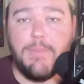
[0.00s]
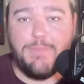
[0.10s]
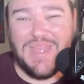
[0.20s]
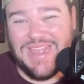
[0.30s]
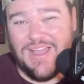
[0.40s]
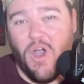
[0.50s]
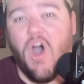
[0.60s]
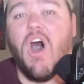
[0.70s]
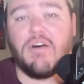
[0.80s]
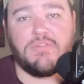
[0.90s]
being
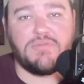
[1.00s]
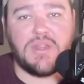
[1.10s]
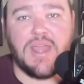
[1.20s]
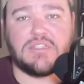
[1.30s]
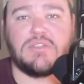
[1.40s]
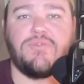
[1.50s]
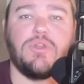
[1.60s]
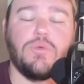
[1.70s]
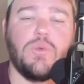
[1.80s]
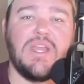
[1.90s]
off the next
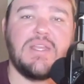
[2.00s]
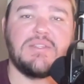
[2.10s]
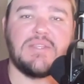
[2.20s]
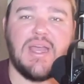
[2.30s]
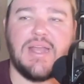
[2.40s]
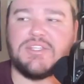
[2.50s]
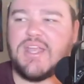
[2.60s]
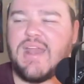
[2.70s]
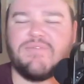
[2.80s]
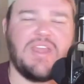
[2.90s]
few weeks to
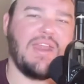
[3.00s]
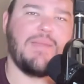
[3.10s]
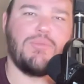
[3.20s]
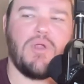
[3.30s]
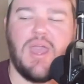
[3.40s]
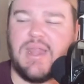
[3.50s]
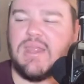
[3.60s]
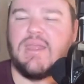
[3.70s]
kind of get him right